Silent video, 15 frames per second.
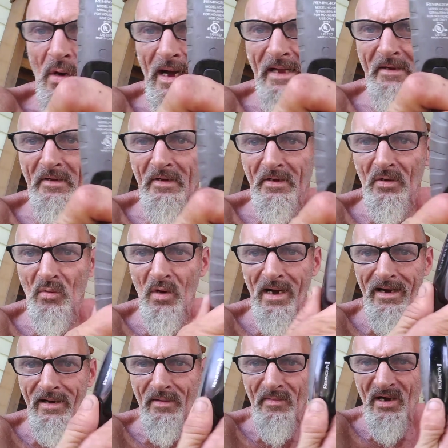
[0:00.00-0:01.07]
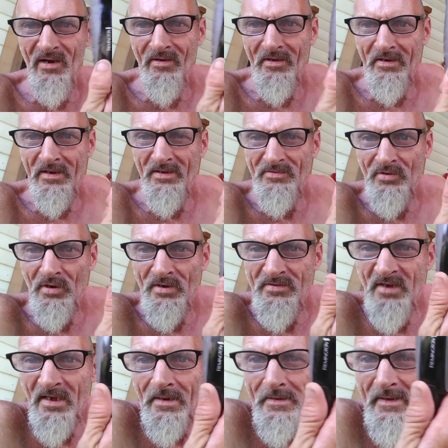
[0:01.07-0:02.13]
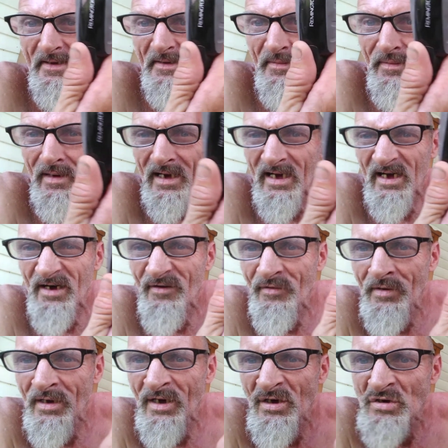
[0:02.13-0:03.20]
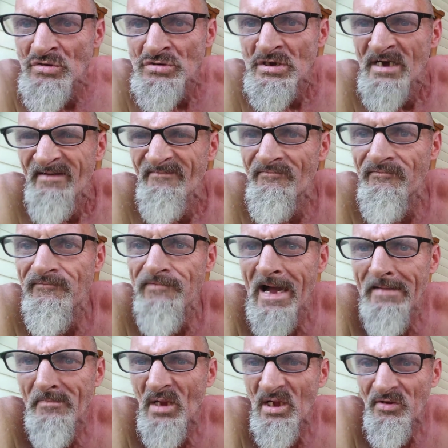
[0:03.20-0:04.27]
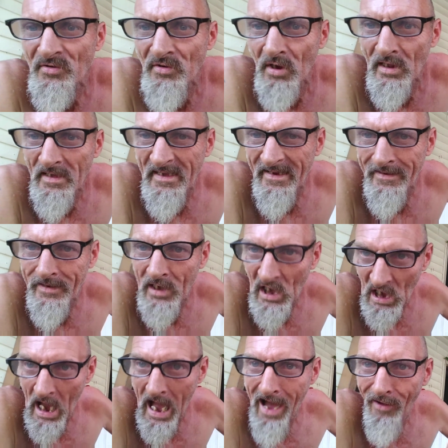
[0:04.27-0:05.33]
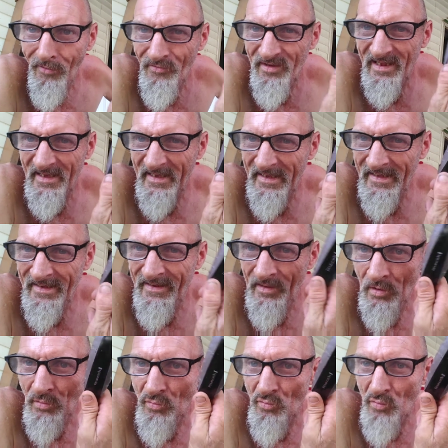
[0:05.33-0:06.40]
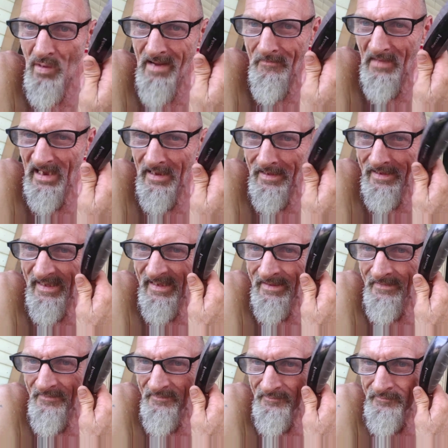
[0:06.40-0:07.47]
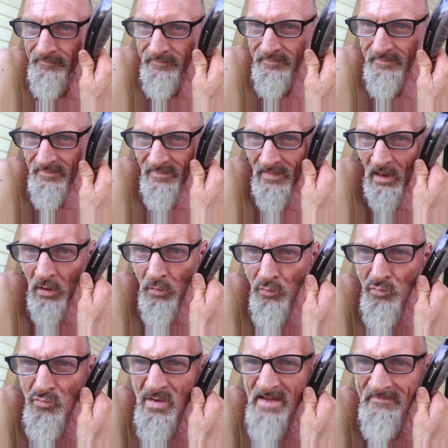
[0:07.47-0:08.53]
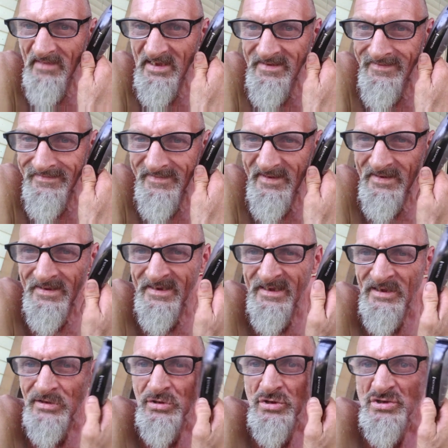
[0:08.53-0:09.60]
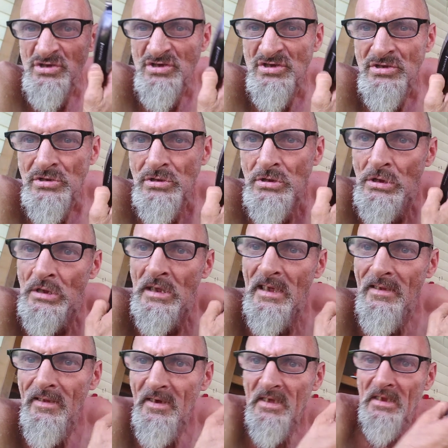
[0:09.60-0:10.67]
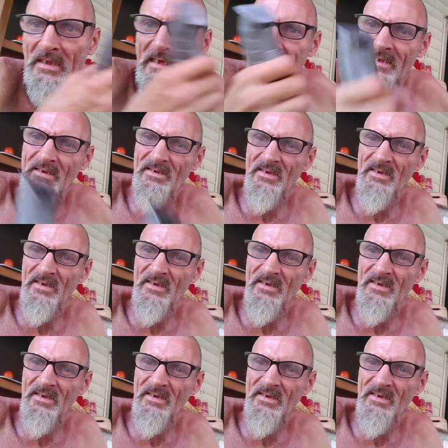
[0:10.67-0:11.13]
out there to Walmart and get you a set of them famously, coldly, Remingly, Remingtons. Look at this.